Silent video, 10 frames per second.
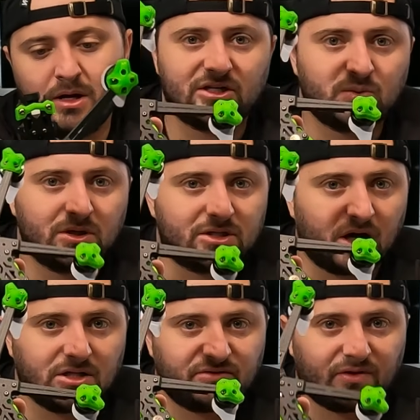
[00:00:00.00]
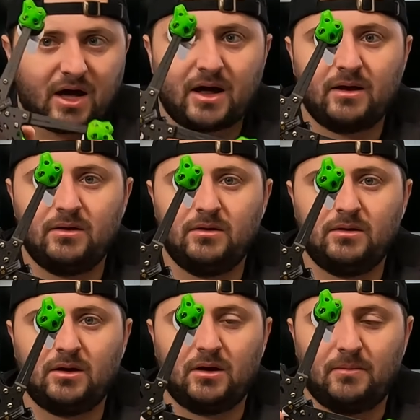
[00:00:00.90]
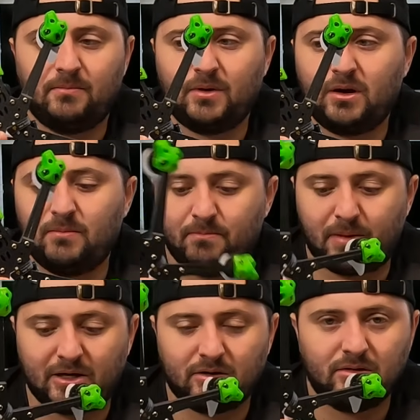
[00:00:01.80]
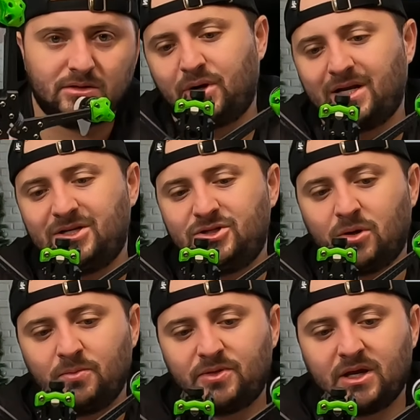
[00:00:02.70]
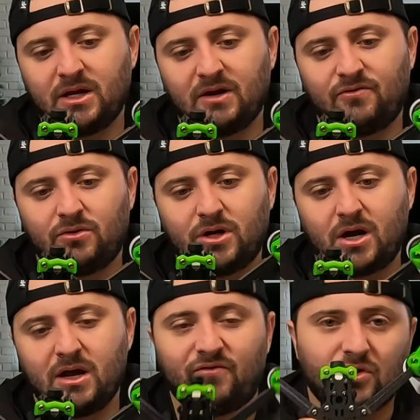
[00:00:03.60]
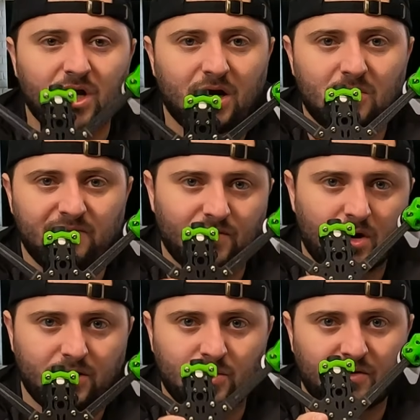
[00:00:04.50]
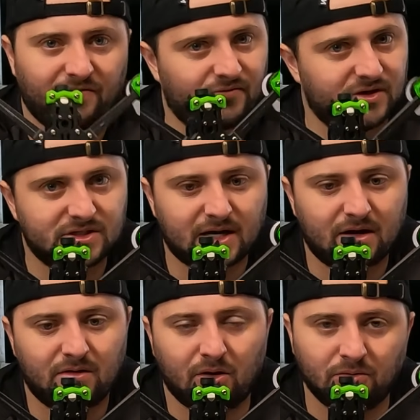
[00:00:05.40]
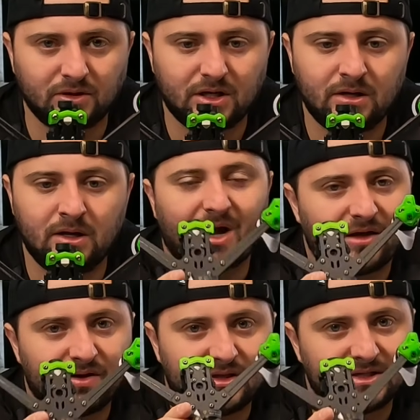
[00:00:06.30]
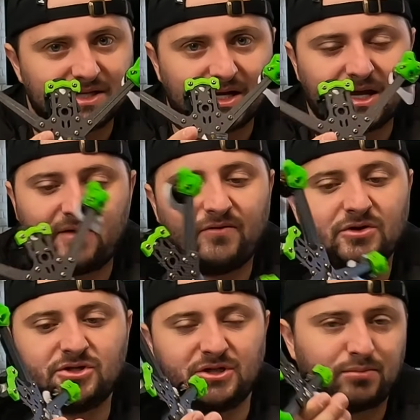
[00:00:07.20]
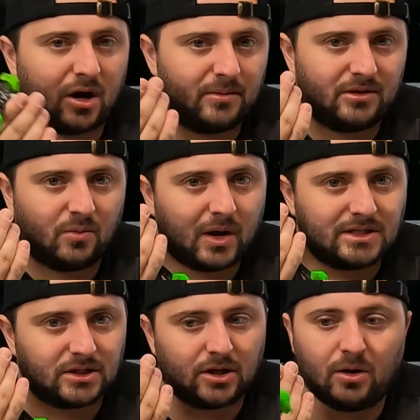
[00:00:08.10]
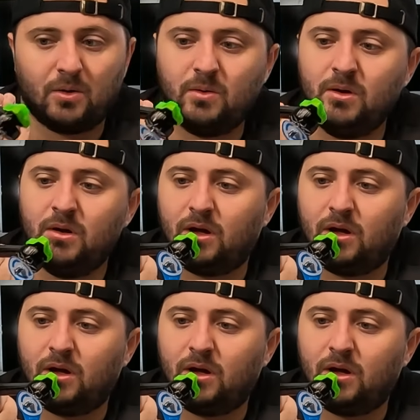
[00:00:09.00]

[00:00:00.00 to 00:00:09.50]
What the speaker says: This one does fly better, but I don't think if you're not going for hardcore freestyle only, I think the Deadcat version is probably the way to go,